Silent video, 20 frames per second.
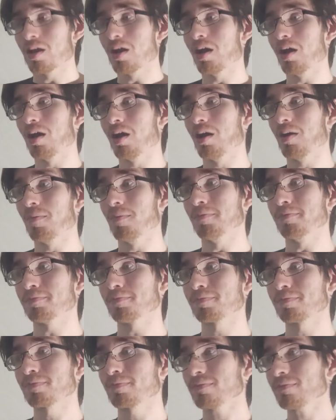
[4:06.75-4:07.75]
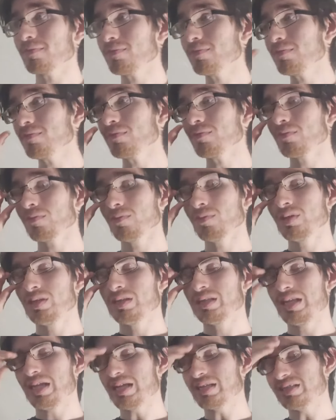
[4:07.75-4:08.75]
And
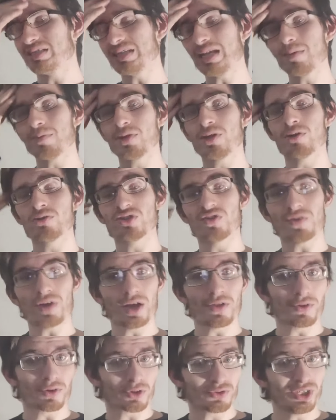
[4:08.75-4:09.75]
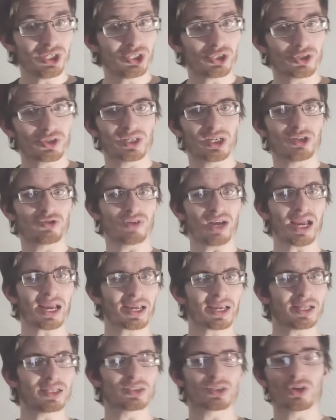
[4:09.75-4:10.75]
same goes with other creatures, like
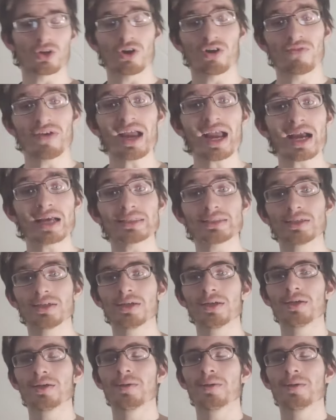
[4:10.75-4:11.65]
dragons and all that.